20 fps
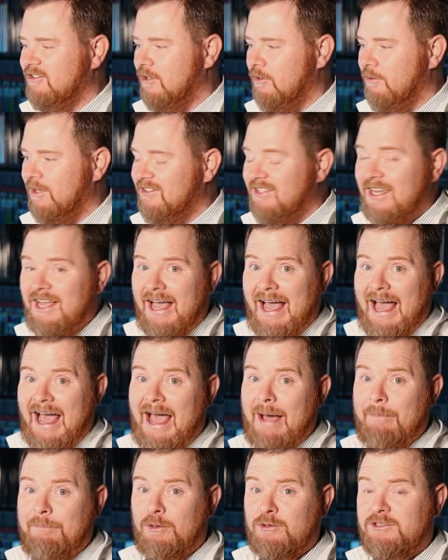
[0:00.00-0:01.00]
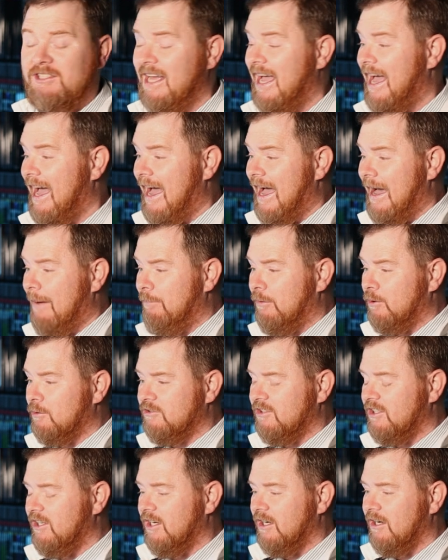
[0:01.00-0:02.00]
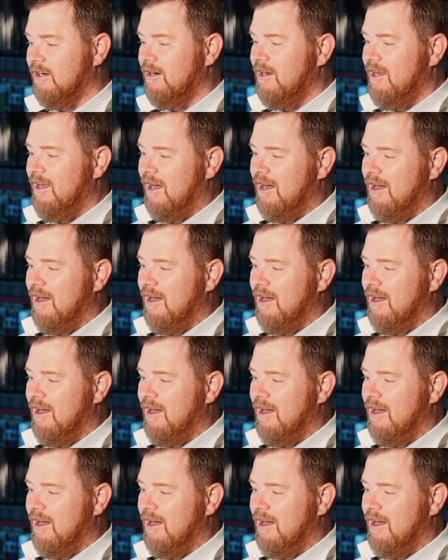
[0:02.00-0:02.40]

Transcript: So it's apples to apples here.